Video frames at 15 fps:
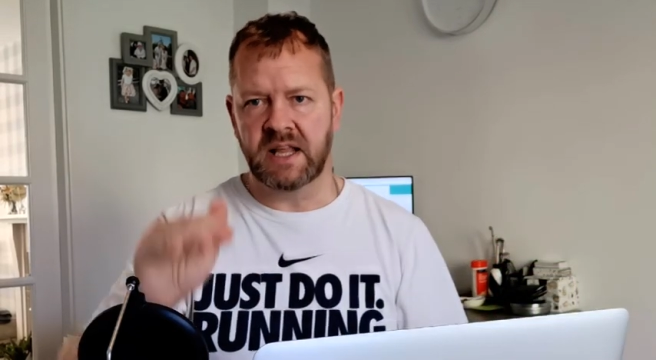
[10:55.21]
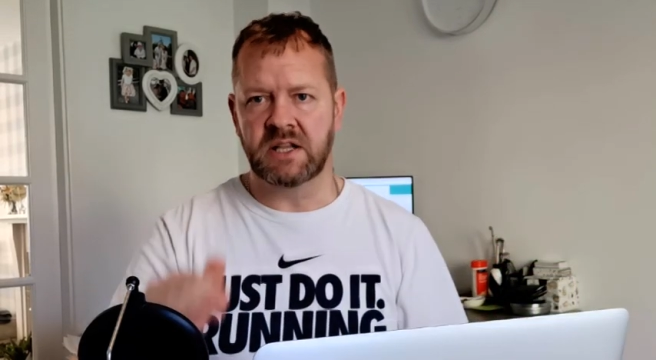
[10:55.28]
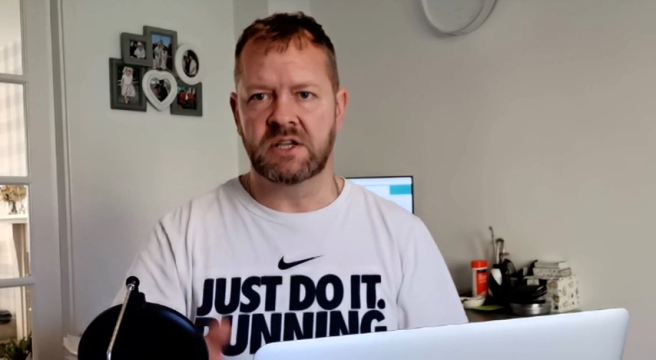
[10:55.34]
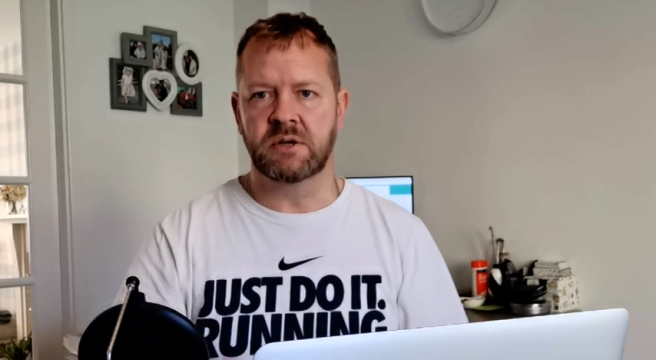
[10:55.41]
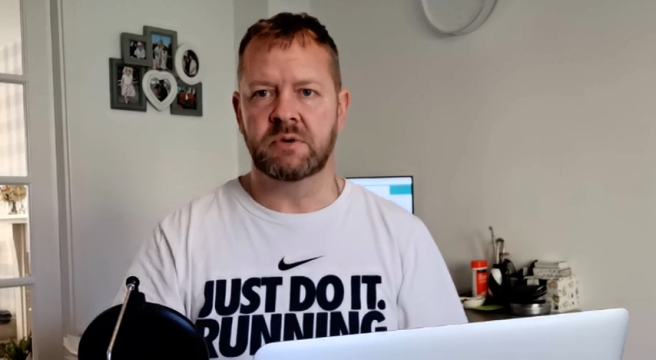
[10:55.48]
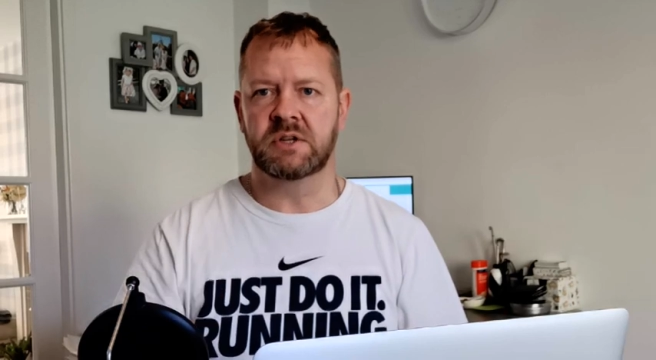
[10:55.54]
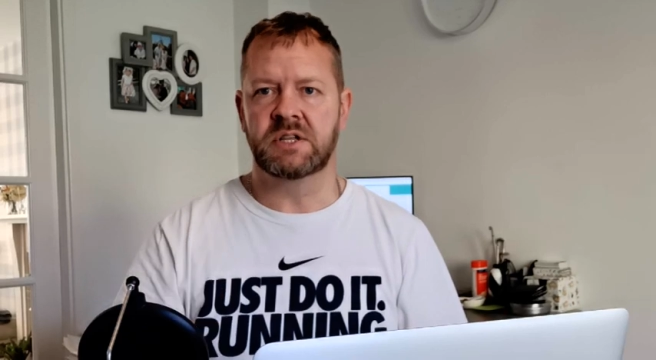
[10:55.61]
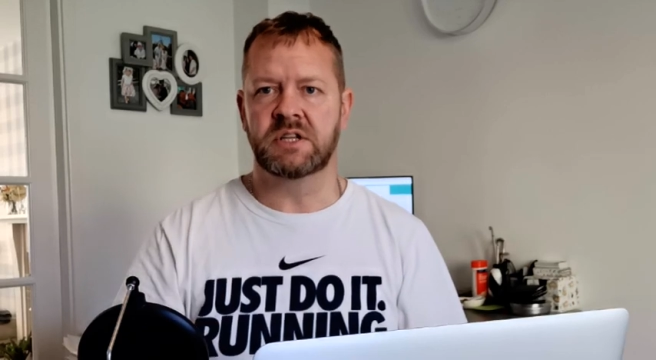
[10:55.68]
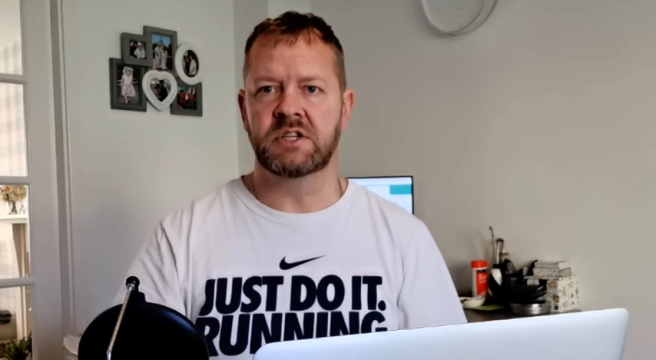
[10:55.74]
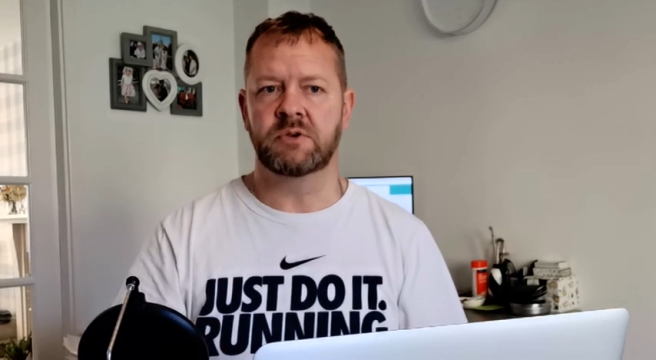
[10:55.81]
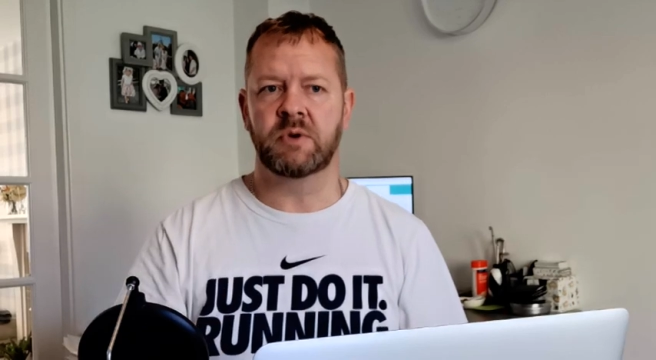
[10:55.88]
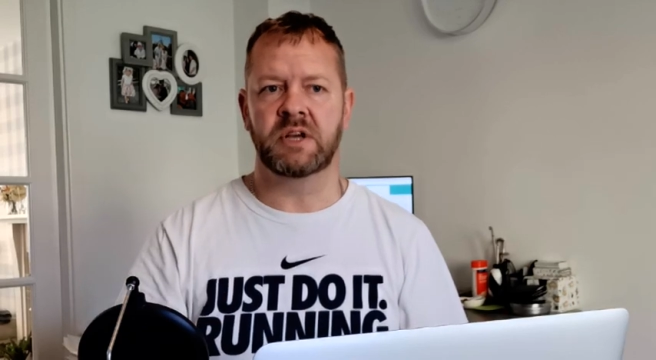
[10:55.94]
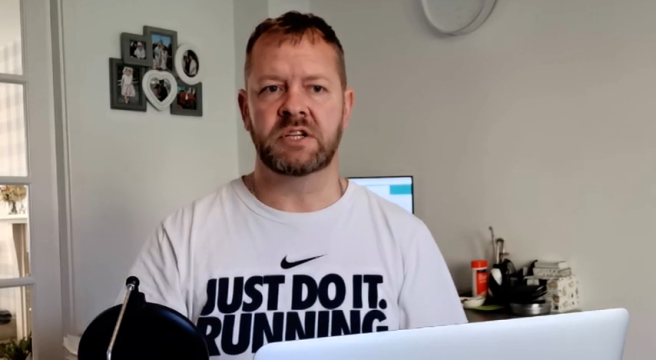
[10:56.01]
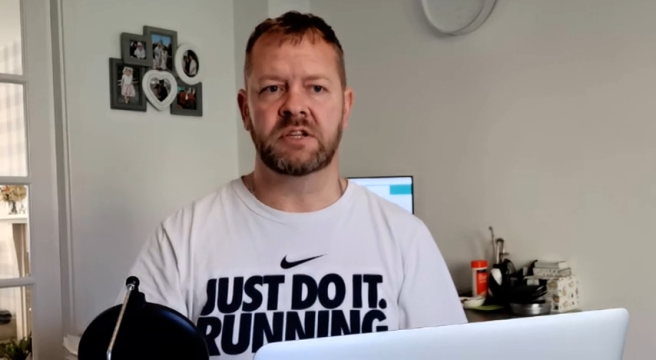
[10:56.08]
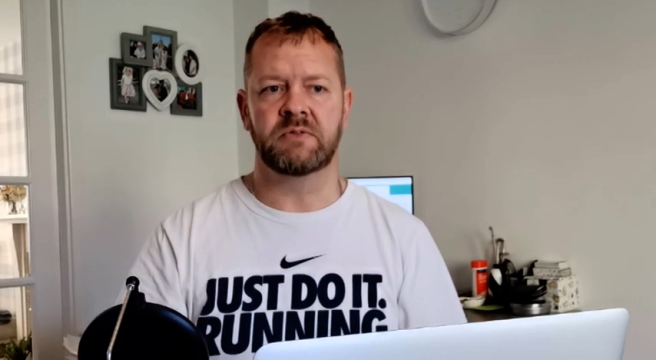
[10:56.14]
into a
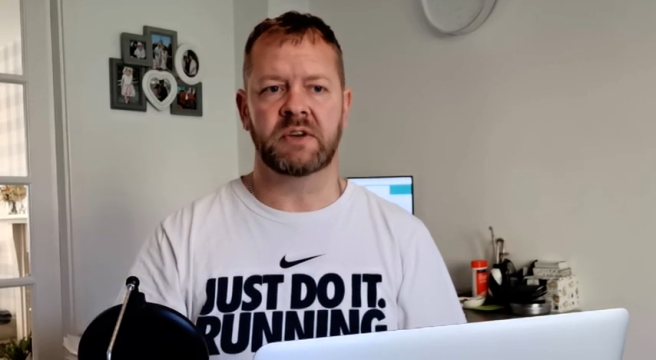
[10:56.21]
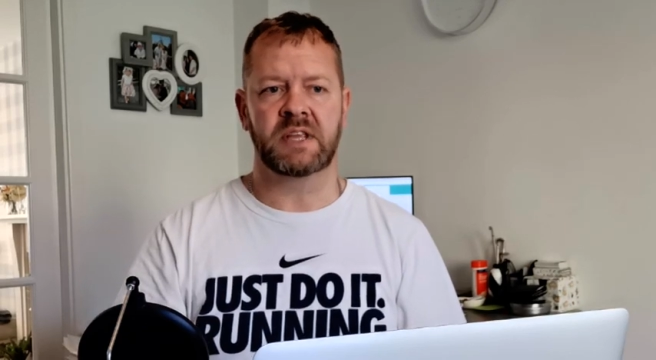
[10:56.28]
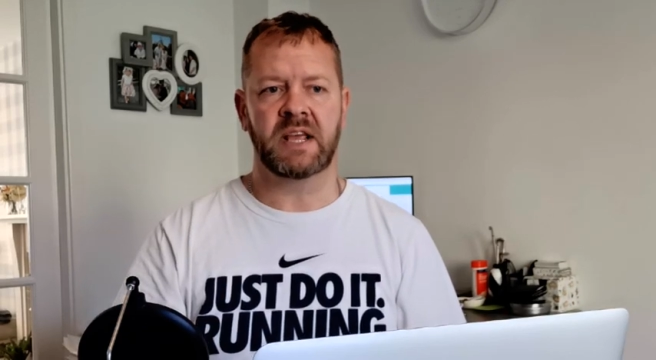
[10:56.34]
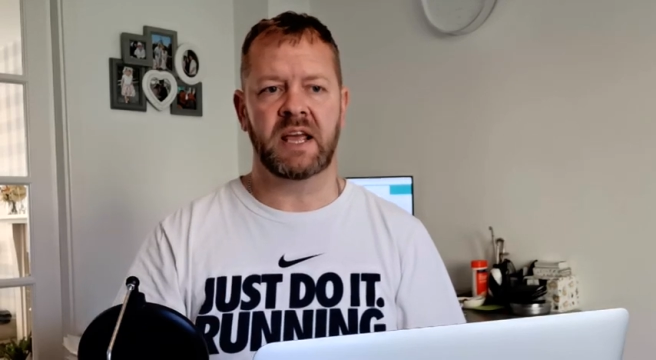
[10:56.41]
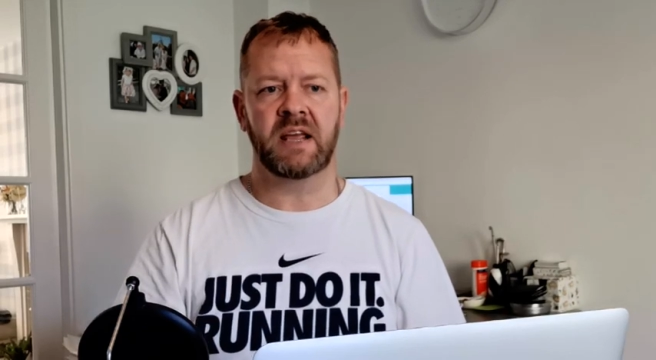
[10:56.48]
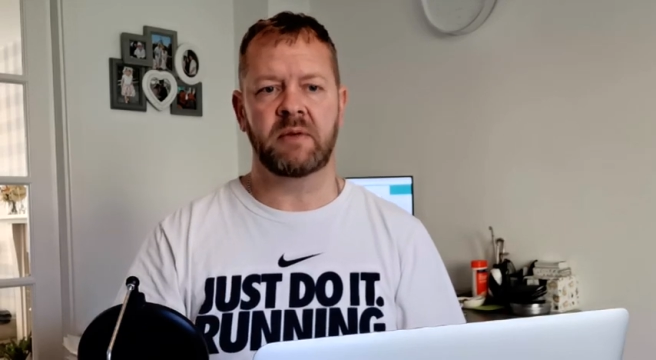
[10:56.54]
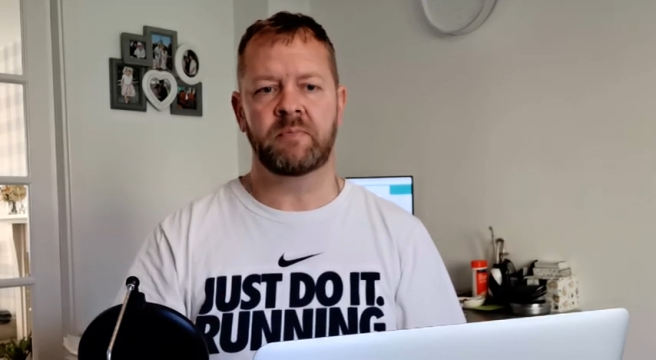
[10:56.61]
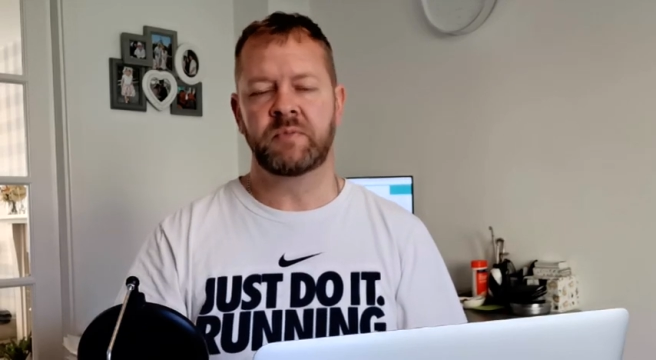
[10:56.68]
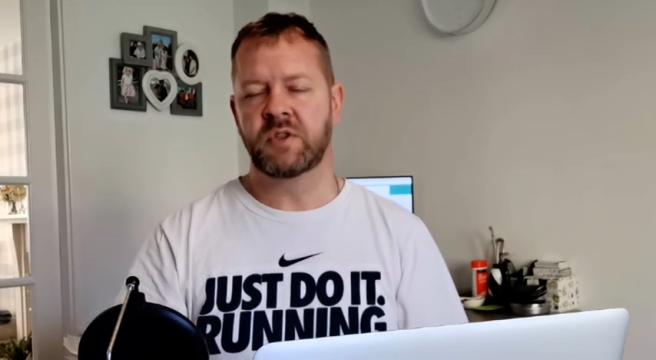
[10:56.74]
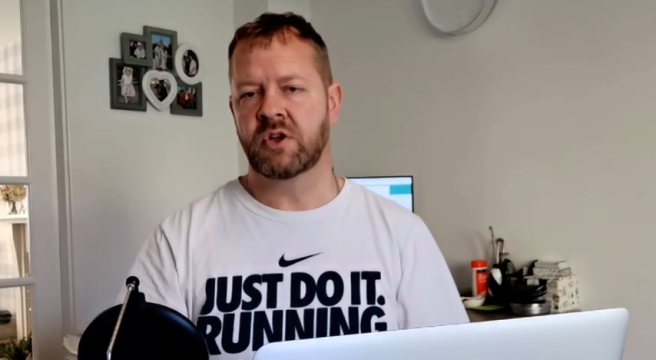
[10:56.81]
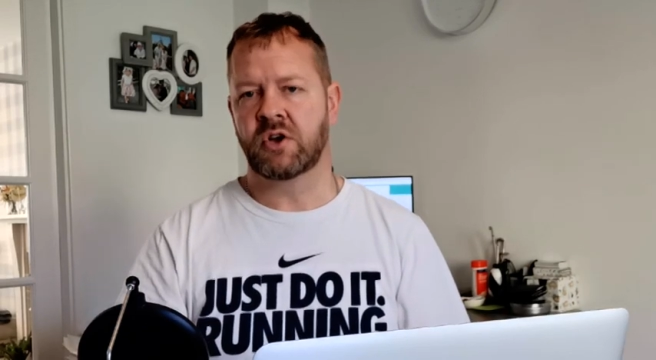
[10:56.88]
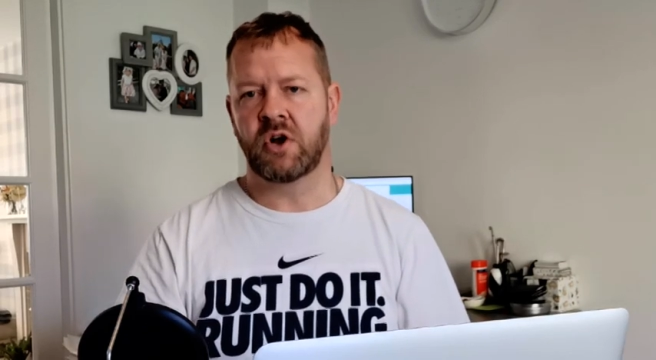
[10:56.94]
situation of a game,